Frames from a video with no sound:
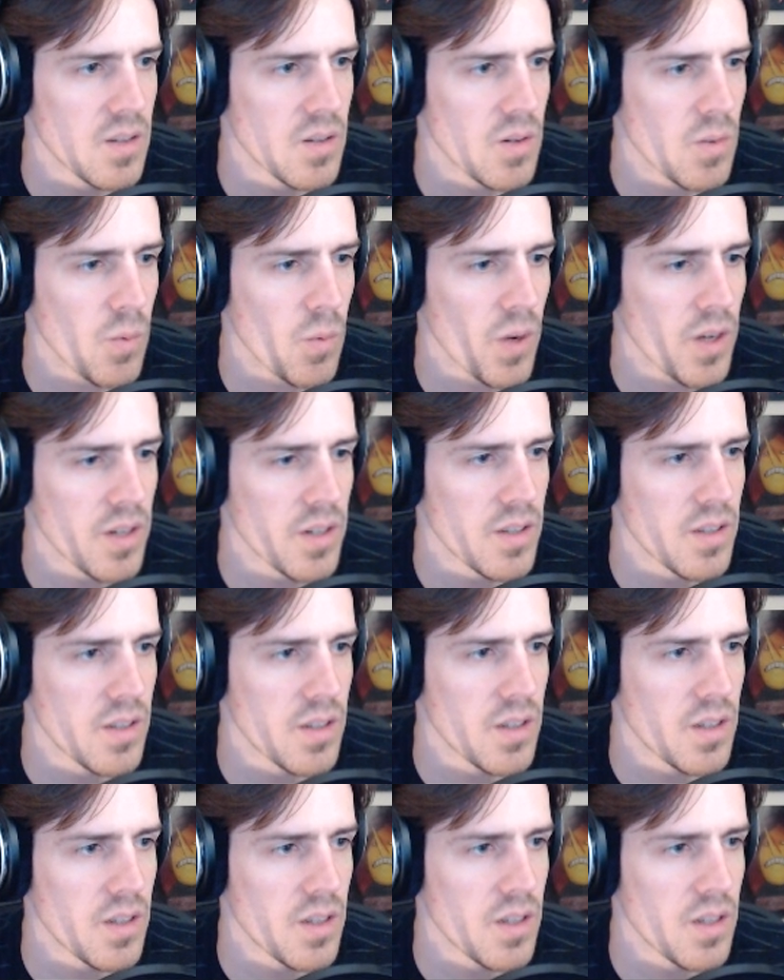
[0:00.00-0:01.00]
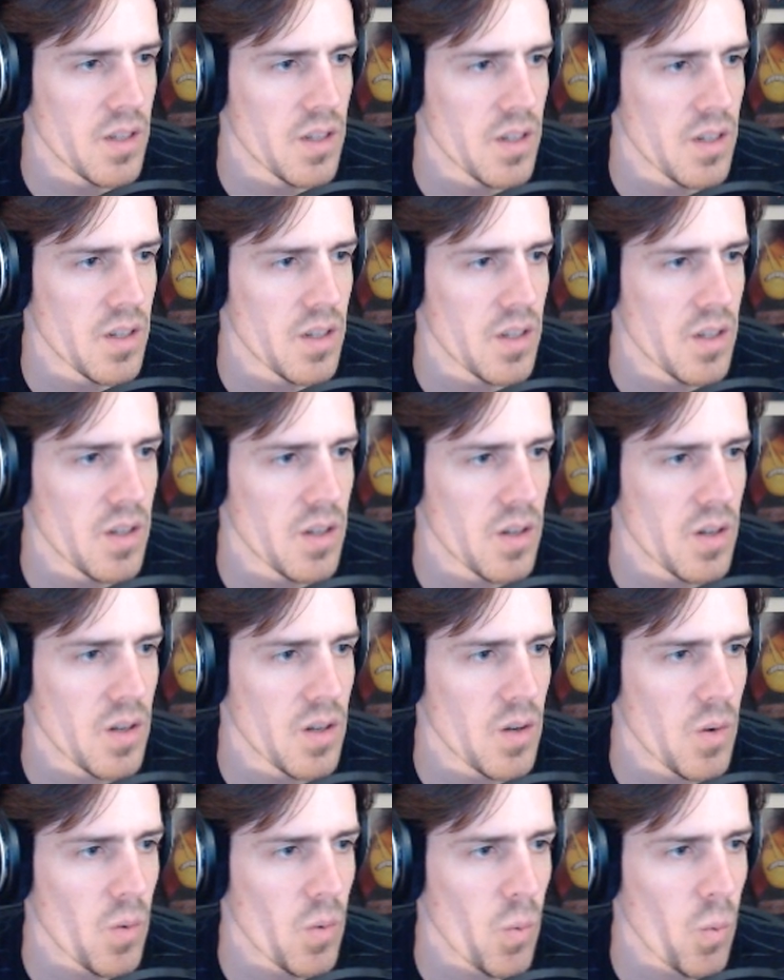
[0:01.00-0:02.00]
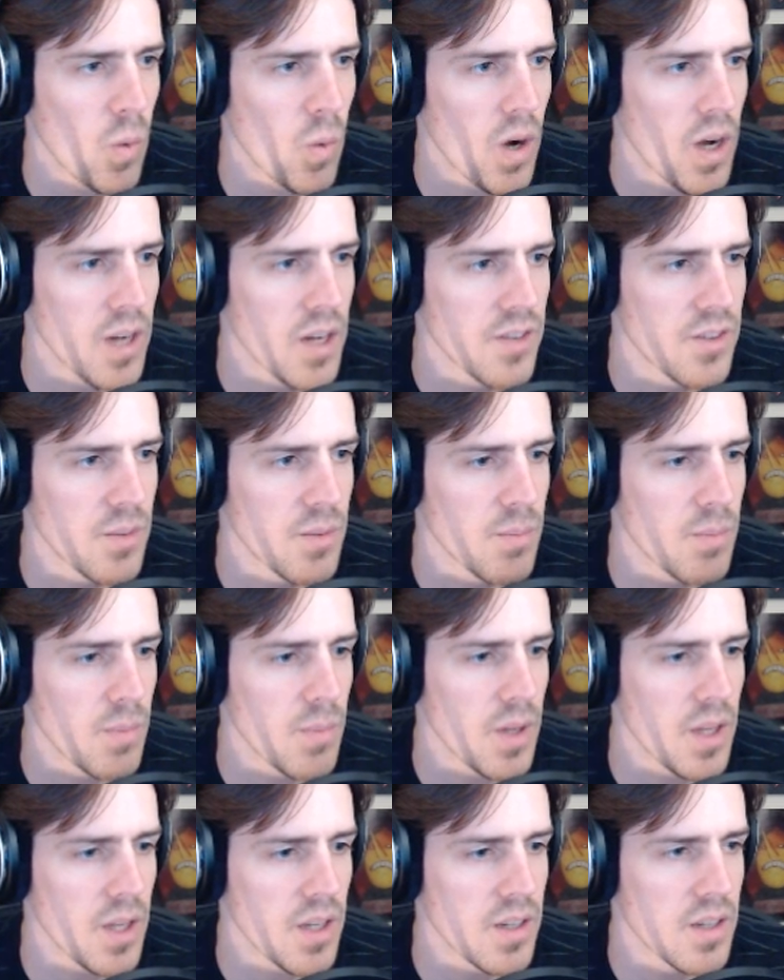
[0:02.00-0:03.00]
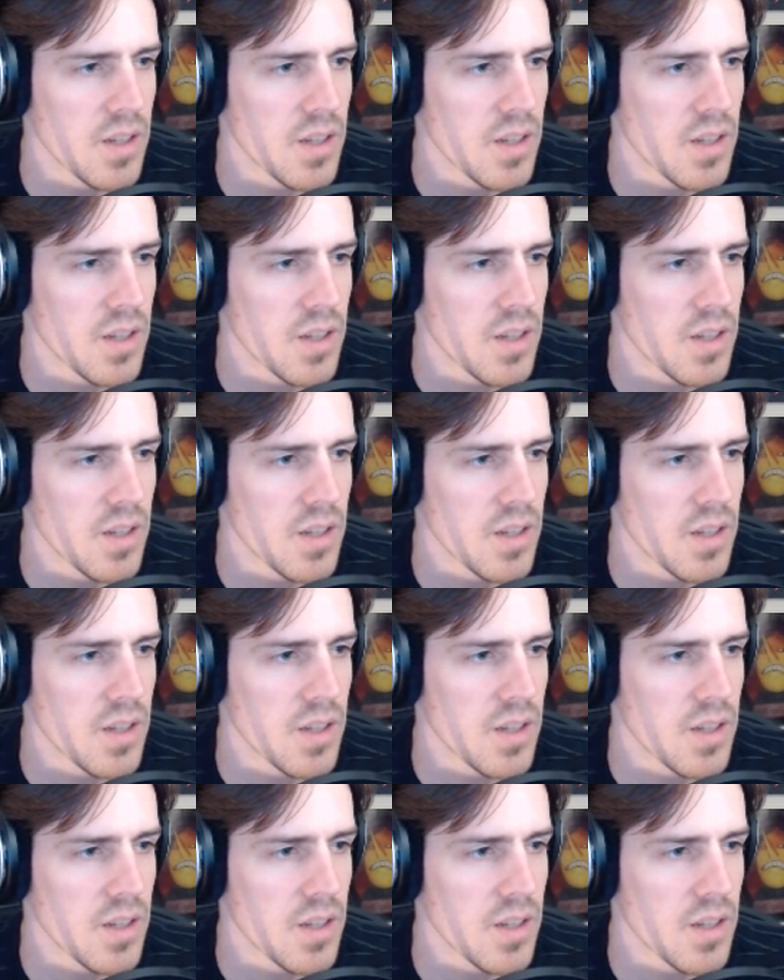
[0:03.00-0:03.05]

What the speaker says: What? Why does it make...